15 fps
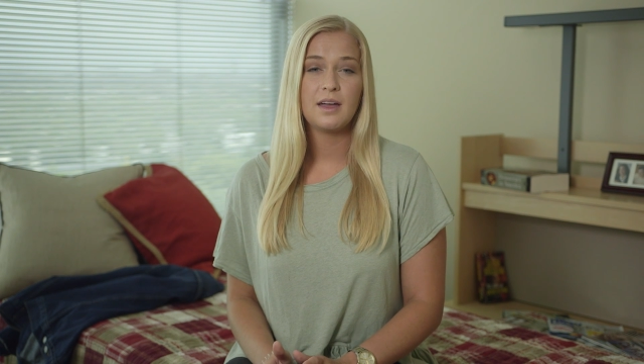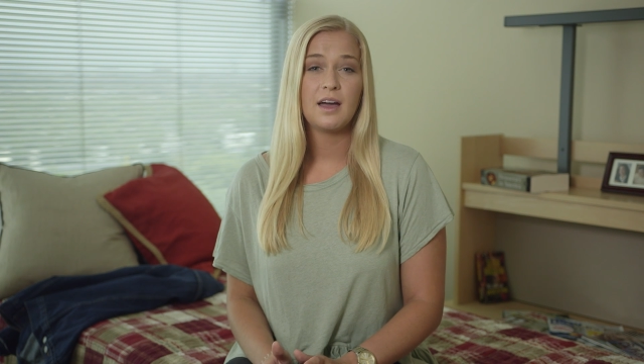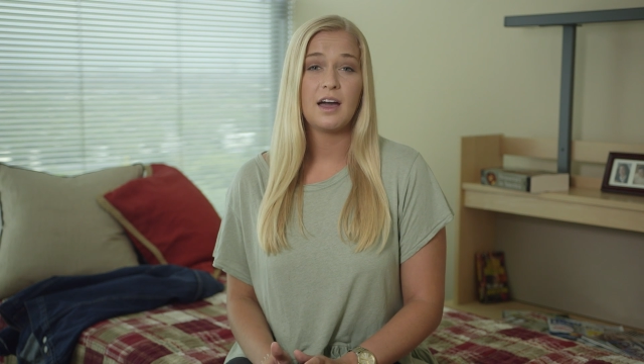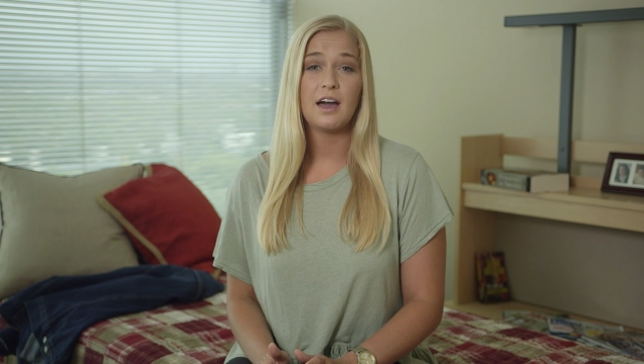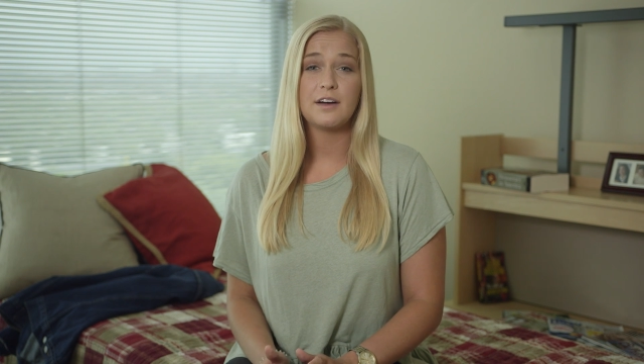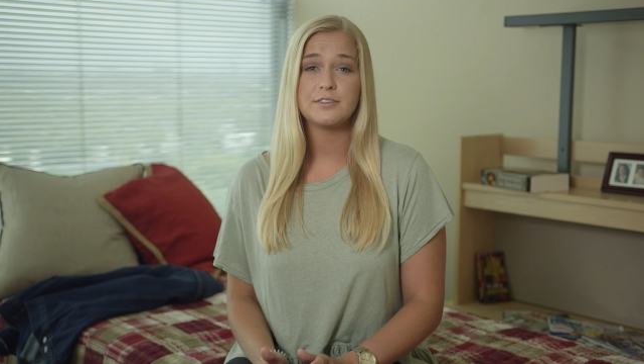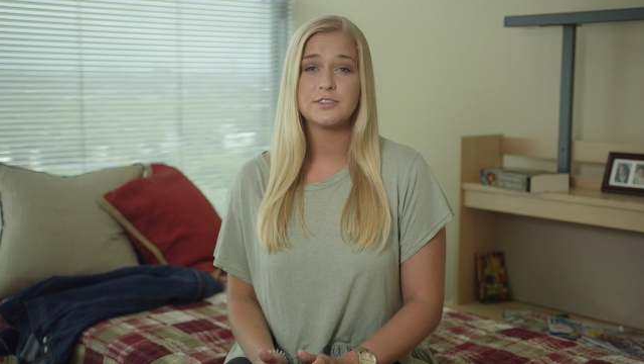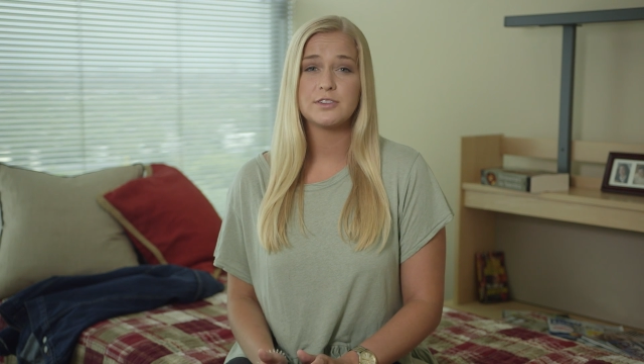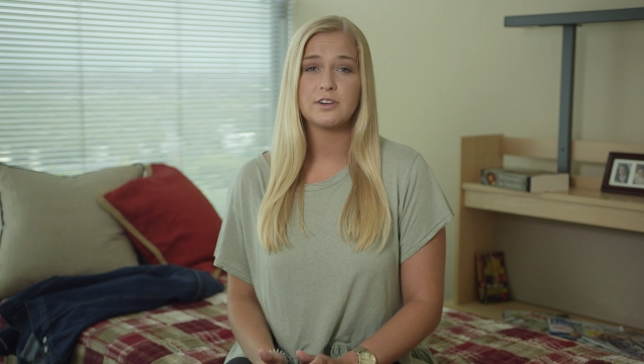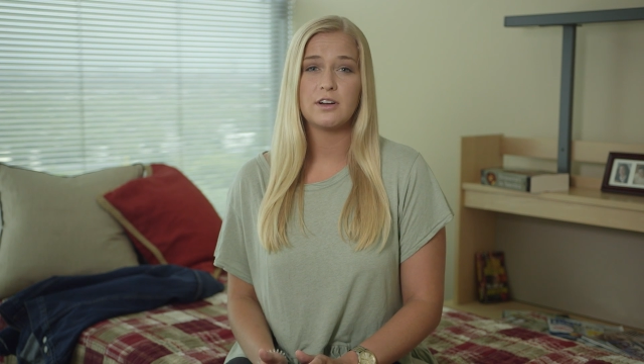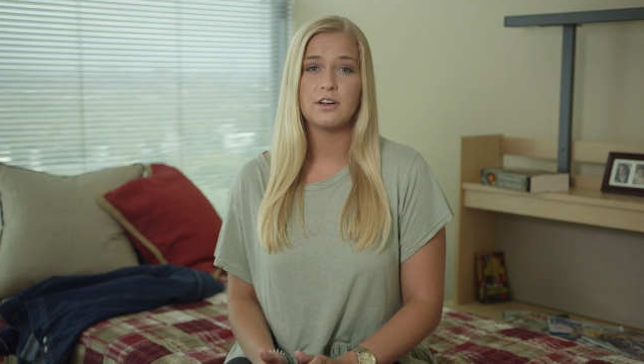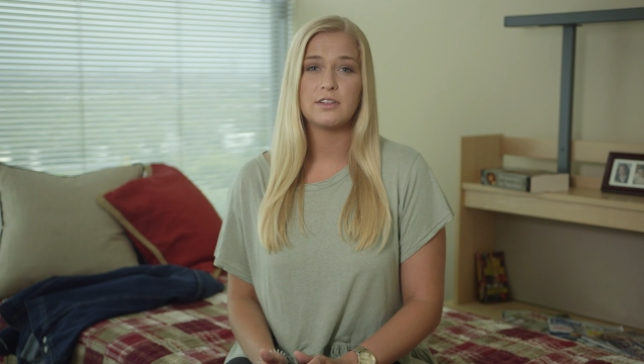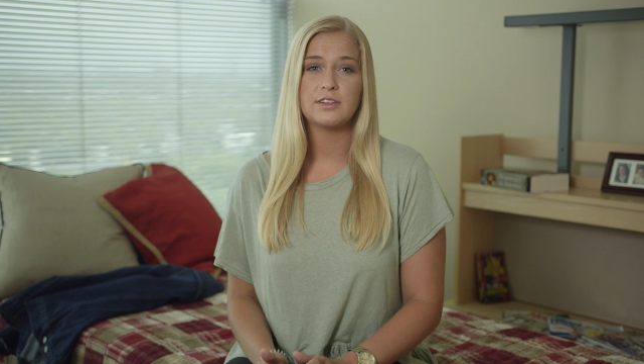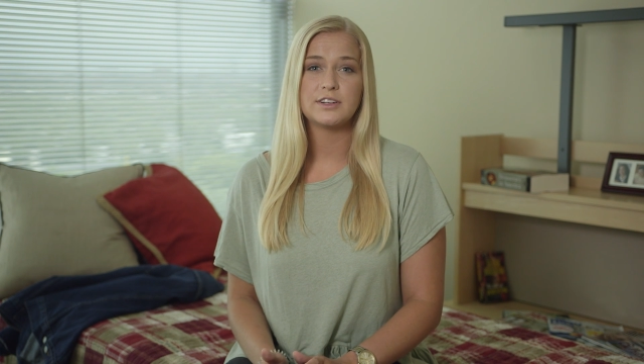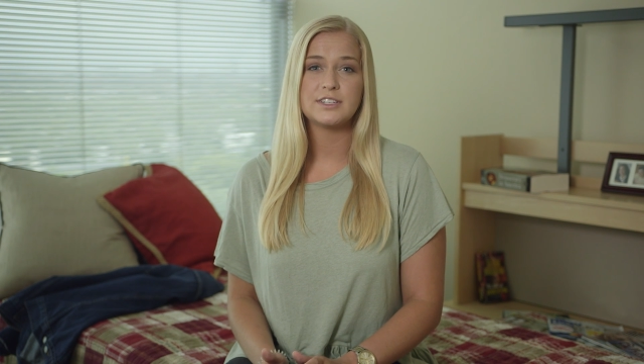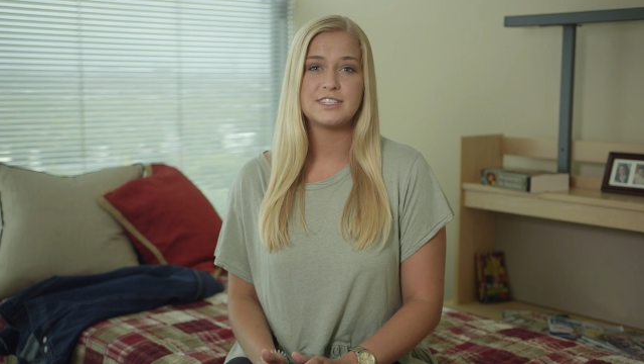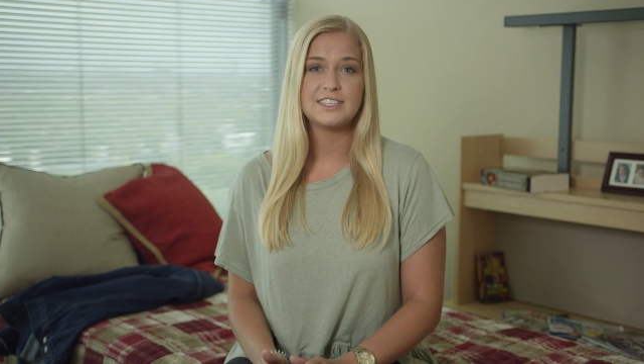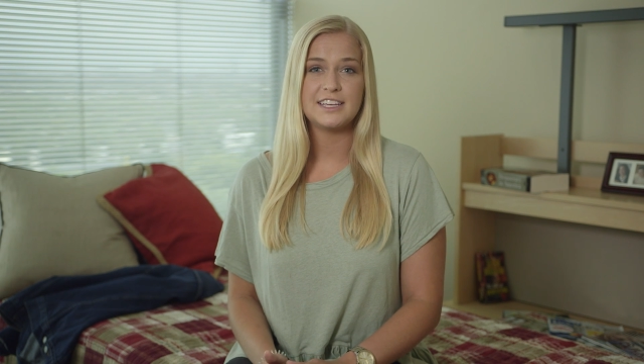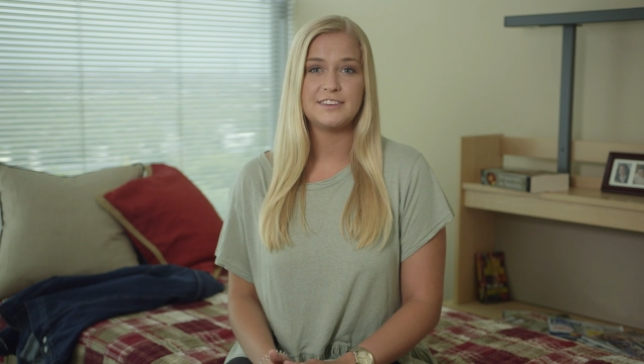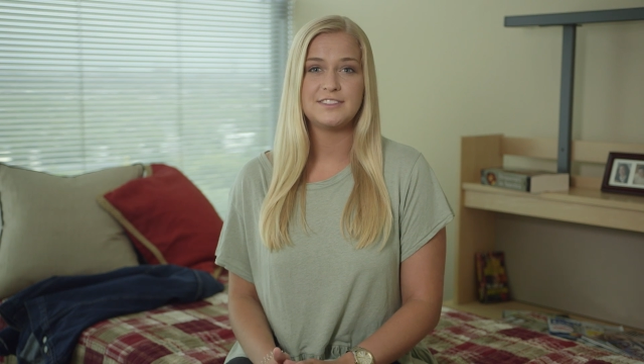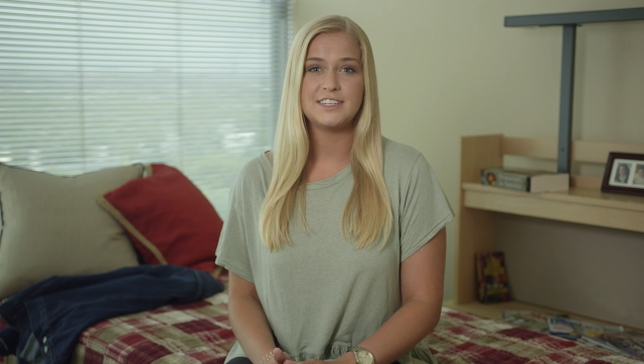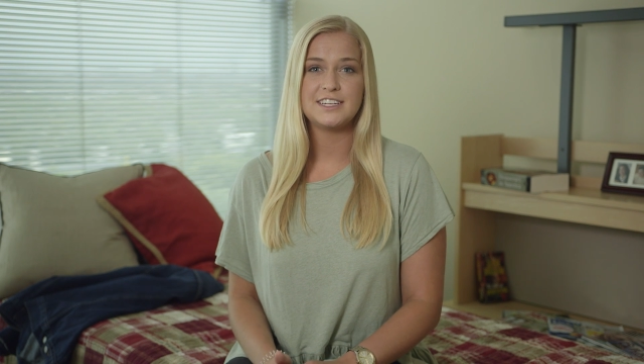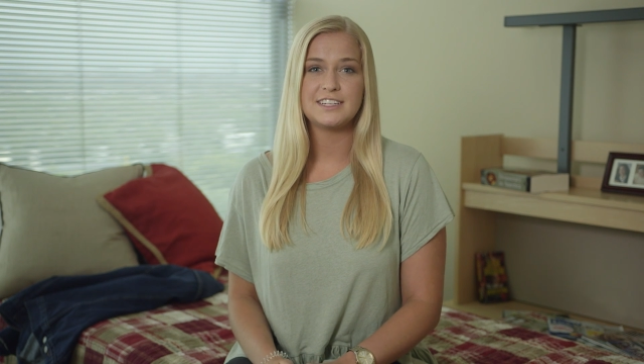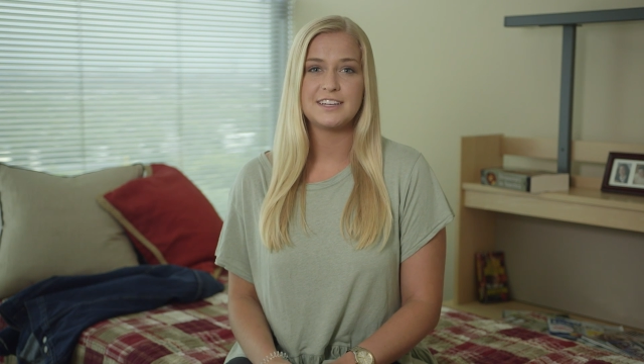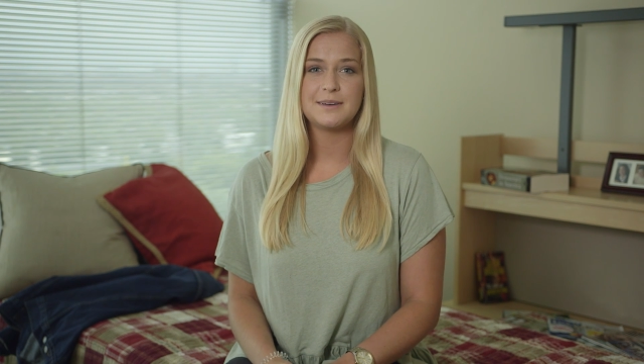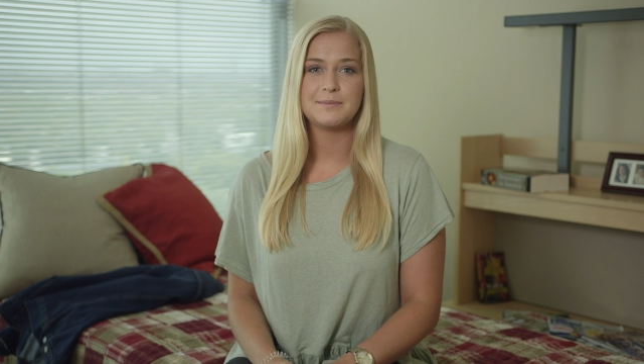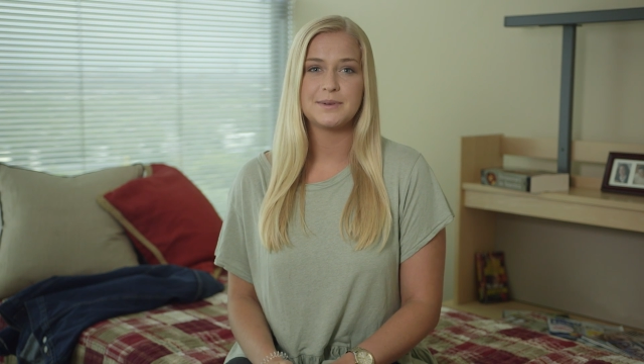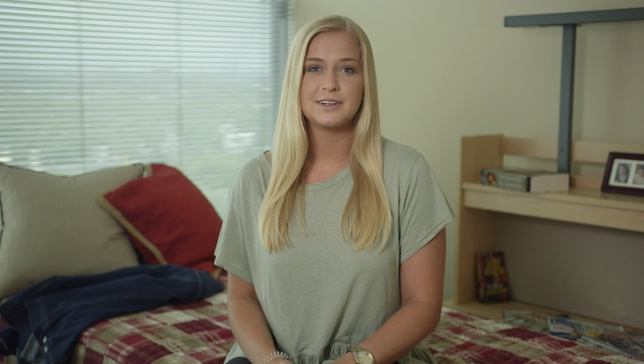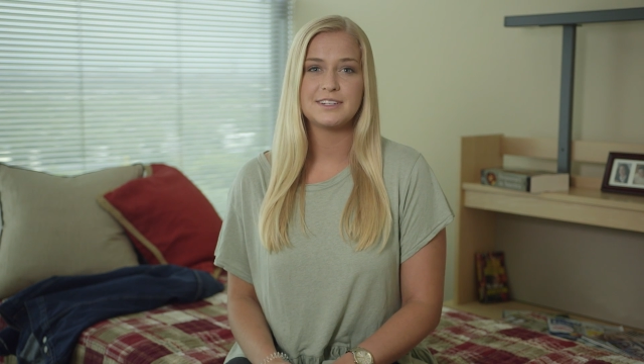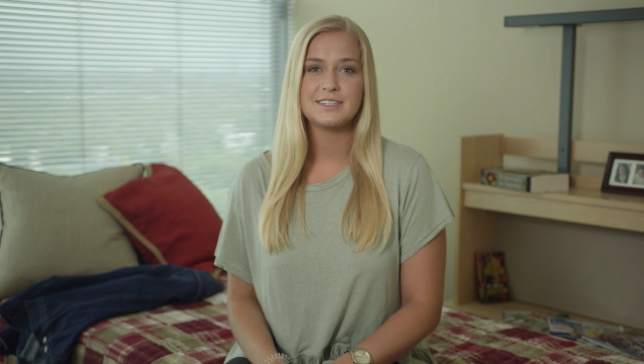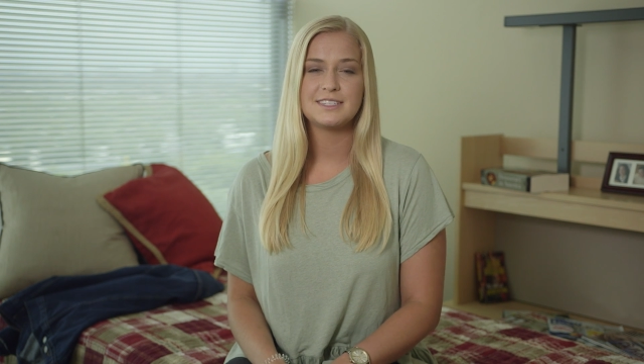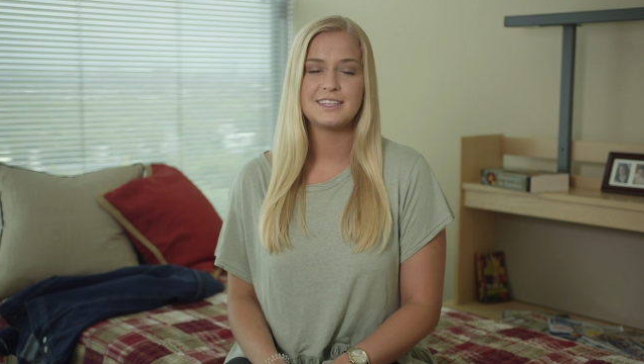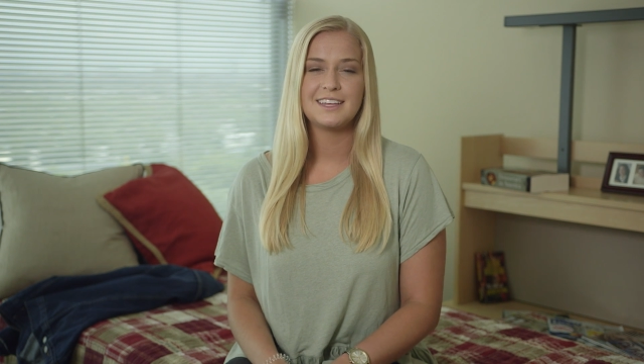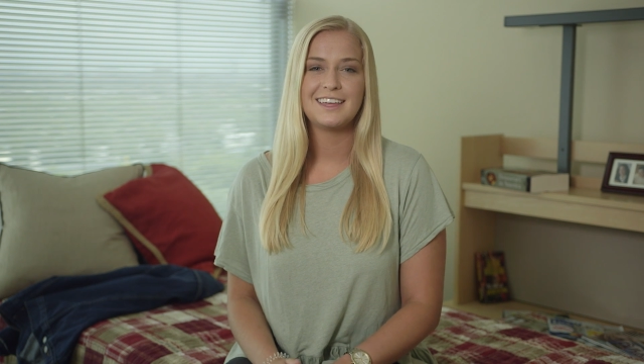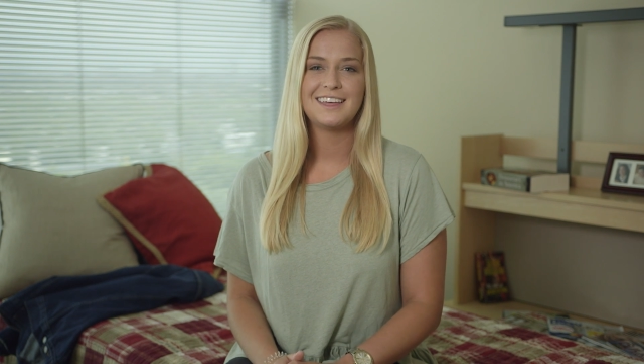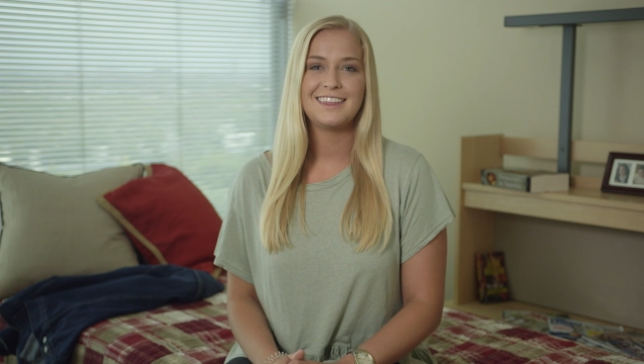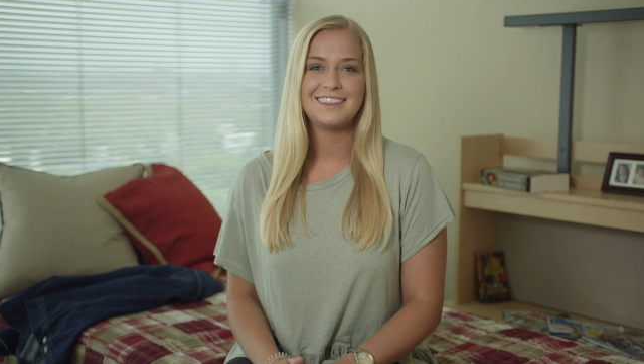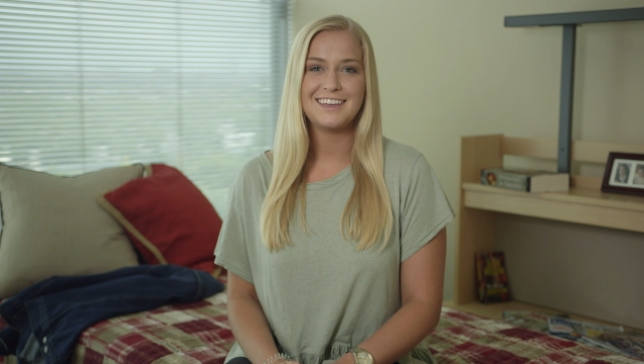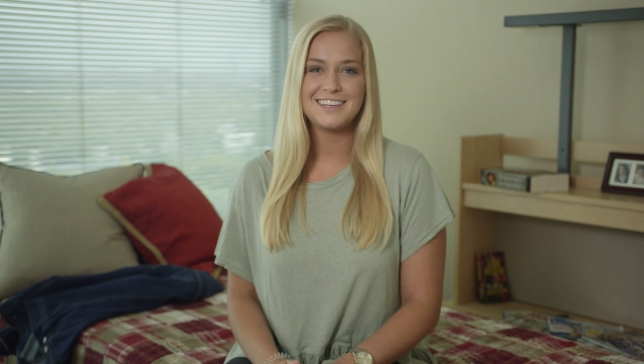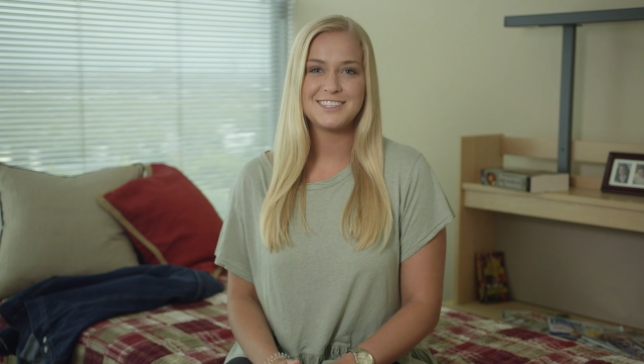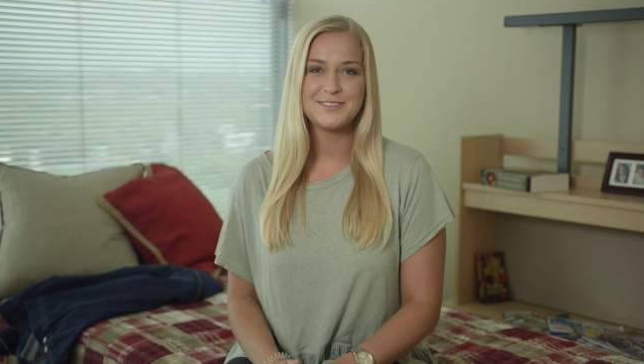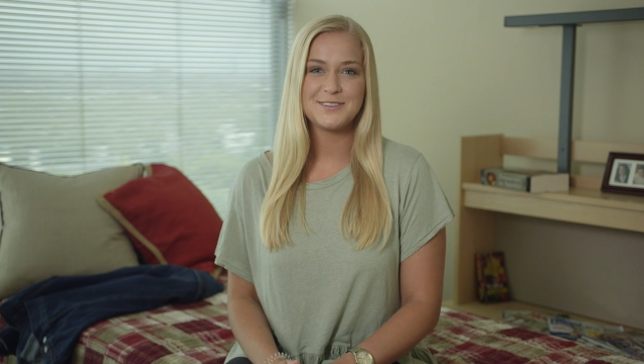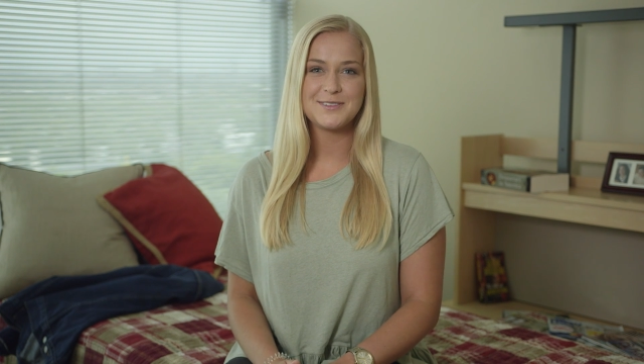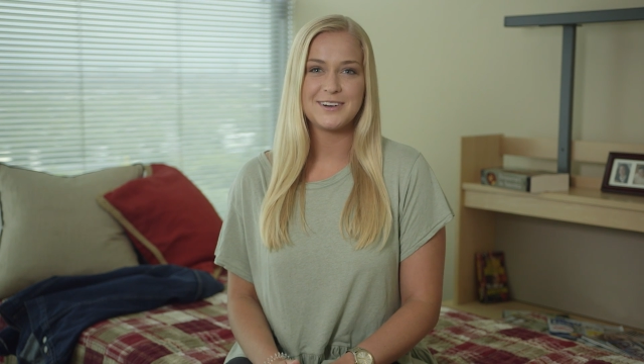After all, there's safety in numbers. Thanks for